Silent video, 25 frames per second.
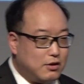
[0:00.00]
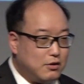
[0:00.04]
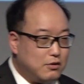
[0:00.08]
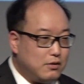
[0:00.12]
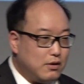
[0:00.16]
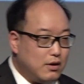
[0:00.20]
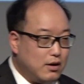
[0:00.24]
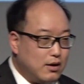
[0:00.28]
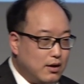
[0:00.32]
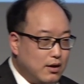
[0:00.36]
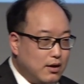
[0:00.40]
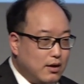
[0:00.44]

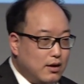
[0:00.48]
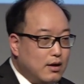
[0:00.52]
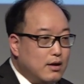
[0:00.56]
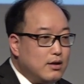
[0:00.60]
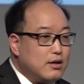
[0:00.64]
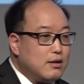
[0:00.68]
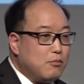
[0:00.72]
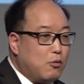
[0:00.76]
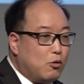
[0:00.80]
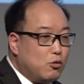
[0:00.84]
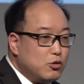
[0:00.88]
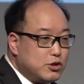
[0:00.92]
So
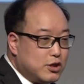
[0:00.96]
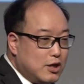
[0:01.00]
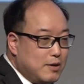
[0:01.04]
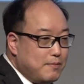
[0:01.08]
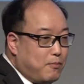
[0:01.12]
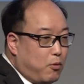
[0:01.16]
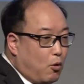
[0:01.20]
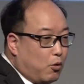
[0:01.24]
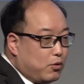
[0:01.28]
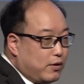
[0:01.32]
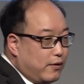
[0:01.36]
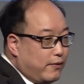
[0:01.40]
the
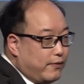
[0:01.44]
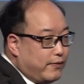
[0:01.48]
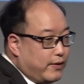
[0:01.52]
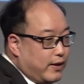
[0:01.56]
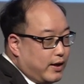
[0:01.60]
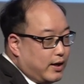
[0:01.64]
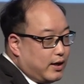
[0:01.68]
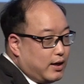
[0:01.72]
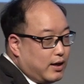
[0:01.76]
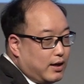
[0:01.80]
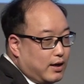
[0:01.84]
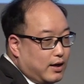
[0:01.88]
most
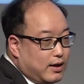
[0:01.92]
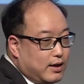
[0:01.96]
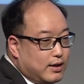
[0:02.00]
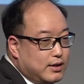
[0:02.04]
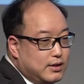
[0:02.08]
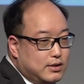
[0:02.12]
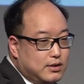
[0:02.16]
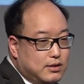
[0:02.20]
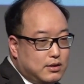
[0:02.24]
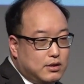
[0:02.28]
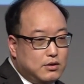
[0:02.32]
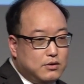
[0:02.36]
important thing
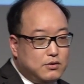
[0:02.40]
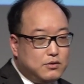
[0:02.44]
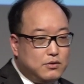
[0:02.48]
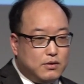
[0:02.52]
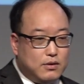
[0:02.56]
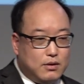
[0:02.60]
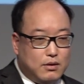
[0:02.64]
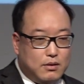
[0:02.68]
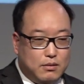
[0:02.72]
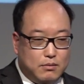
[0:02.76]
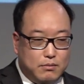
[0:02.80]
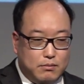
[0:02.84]
here is
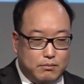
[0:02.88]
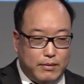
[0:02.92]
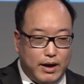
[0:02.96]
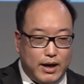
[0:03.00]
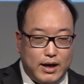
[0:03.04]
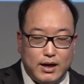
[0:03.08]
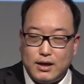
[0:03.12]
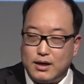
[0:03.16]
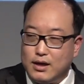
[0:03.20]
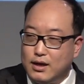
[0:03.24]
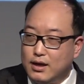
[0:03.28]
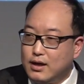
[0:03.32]
to
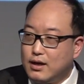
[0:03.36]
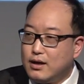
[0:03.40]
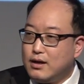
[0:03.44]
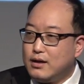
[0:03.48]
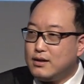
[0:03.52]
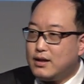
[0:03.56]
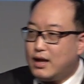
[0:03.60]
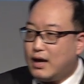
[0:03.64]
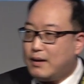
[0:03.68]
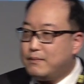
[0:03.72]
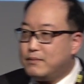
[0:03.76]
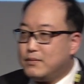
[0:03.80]

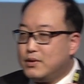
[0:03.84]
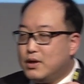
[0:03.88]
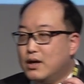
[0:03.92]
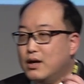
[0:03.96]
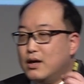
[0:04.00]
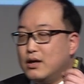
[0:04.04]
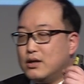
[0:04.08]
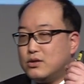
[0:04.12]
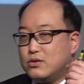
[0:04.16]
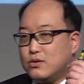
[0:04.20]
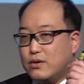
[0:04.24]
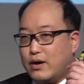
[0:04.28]
making them
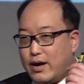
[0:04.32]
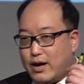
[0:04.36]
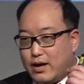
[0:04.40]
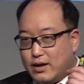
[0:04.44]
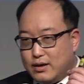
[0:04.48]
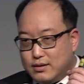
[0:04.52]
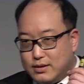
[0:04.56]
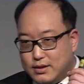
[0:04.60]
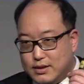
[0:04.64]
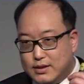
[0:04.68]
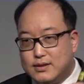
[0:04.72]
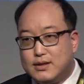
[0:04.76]
to
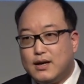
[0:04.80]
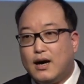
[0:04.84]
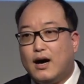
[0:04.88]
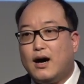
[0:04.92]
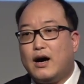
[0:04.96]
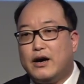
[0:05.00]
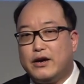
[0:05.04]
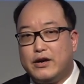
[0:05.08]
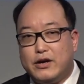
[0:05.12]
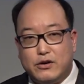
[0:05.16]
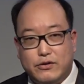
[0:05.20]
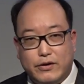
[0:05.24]

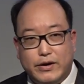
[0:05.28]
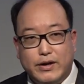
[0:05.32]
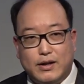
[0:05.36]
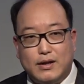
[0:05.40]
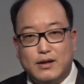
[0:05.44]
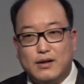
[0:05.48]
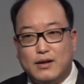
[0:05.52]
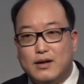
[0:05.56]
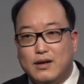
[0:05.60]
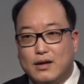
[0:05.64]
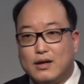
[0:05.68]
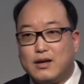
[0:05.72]
desire
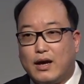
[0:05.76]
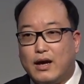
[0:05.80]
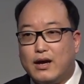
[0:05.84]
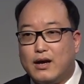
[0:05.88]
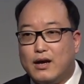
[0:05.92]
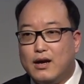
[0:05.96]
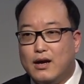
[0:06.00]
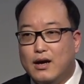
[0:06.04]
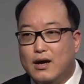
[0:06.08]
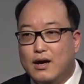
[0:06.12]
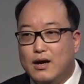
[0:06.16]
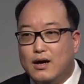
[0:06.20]
it.
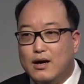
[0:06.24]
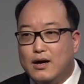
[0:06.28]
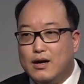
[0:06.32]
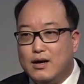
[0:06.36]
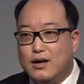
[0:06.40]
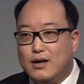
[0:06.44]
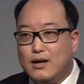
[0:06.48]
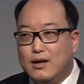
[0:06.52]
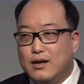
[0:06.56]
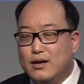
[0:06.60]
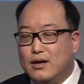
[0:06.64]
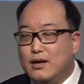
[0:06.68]

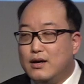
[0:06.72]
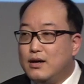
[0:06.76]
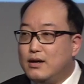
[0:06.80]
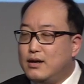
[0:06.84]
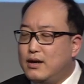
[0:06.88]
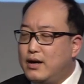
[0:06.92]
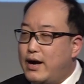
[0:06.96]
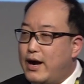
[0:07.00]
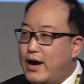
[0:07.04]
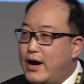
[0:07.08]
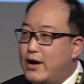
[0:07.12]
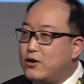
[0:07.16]

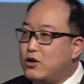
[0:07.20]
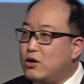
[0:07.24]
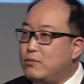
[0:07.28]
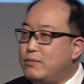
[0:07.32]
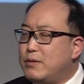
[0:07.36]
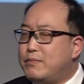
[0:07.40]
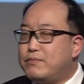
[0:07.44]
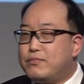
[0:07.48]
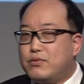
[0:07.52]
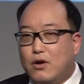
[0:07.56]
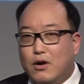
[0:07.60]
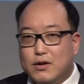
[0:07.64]
Okay?
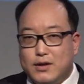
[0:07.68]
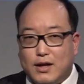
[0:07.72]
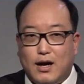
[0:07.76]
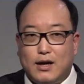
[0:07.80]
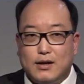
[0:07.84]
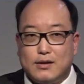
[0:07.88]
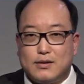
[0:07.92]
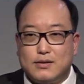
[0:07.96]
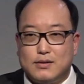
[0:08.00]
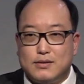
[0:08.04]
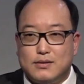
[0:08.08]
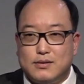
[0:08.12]
Atomic
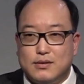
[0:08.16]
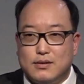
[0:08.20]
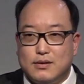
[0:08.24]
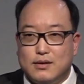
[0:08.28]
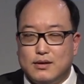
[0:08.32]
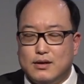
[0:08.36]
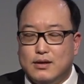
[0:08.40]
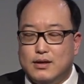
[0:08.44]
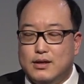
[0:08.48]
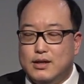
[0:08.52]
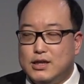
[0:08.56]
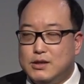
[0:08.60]
products,
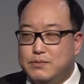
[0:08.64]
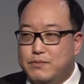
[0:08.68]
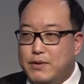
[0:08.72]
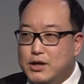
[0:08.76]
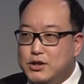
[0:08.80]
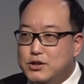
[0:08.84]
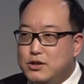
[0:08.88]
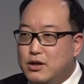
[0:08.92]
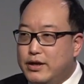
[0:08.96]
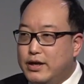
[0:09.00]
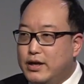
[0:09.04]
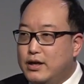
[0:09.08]

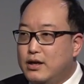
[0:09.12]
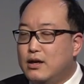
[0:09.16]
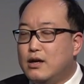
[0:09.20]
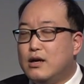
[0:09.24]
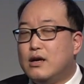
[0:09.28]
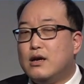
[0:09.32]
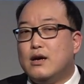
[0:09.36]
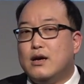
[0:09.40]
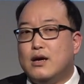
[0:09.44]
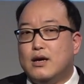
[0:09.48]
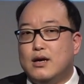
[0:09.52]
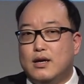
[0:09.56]

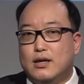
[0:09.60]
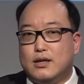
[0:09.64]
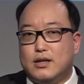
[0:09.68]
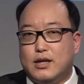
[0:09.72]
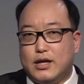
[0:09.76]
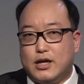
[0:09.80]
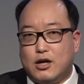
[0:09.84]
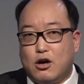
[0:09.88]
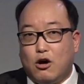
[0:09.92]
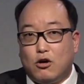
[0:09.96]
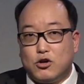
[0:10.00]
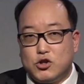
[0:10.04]
especially
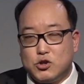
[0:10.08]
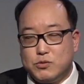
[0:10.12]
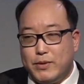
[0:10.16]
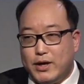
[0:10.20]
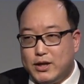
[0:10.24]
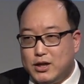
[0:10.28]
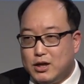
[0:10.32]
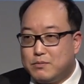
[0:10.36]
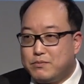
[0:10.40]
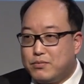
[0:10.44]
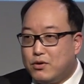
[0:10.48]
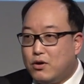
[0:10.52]
the
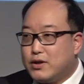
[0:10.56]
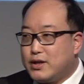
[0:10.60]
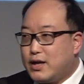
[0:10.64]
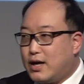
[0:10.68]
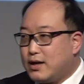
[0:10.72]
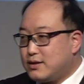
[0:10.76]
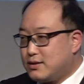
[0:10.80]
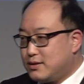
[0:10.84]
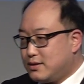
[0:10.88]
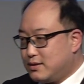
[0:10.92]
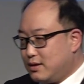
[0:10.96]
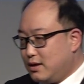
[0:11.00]
cosmetic
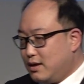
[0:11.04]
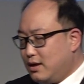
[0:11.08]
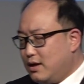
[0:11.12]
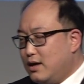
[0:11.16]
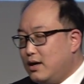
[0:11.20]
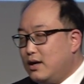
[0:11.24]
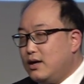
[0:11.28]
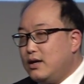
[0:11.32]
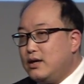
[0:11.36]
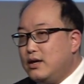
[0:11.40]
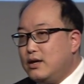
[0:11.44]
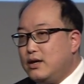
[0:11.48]
products,
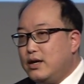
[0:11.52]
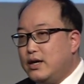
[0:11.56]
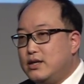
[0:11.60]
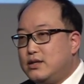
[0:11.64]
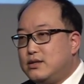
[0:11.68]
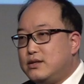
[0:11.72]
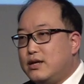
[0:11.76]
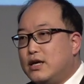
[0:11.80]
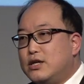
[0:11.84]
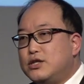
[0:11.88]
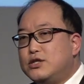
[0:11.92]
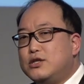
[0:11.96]

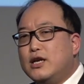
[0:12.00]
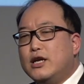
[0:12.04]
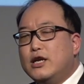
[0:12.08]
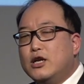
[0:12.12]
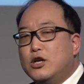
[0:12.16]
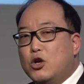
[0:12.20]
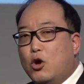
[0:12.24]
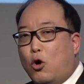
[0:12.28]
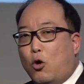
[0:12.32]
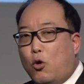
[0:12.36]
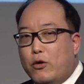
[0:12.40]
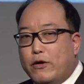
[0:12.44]
it's
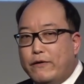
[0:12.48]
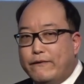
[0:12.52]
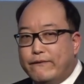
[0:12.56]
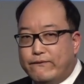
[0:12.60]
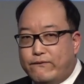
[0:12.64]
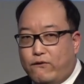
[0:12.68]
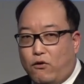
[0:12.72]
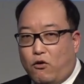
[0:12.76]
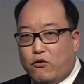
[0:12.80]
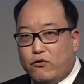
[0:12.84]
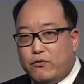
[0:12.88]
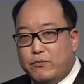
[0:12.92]
actually low
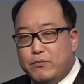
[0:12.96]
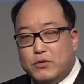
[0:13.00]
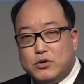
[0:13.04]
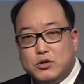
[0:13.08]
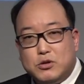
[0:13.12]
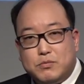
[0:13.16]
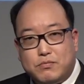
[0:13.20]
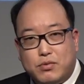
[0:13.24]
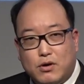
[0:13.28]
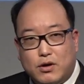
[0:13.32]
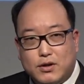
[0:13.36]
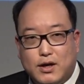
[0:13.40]

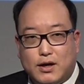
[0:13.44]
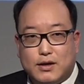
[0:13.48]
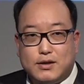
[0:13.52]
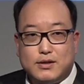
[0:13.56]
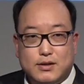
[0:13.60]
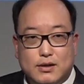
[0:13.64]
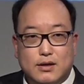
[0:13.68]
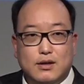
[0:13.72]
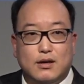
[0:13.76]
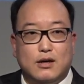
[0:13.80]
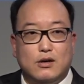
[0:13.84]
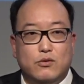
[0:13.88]
involvement
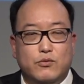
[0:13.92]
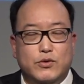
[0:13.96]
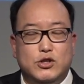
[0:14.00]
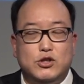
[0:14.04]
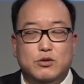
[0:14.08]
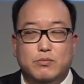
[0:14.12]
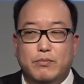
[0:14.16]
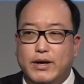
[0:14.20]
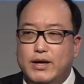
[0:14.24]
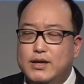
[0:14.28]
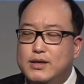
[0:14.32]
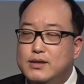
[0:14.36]
product,
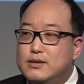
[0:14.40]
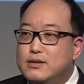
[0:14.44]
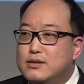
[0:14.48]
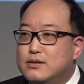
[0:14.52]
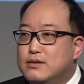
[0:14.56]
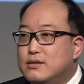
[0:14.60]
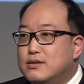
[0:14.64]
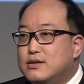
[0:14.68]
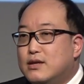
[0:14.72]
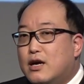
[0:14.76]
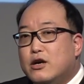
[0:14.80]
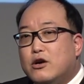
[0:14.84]
which
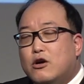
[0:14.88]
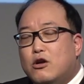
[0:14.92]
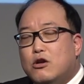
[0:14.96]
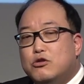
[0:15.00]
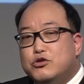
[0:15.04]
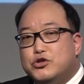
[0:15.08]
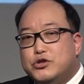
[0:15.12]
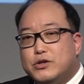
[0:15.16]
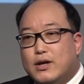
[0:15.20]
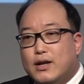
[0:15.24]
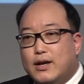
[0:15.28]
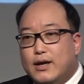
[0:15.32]
means
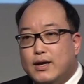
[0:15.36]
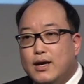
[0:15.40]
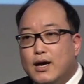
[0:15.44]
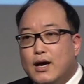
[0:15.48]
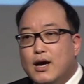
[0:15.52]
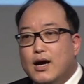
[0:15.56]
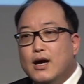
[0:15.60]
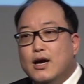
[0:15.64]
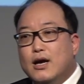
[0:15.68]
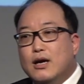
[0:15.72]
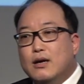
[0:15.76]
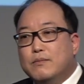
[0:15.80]

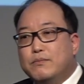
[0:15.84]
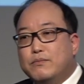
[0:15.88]
psychologically,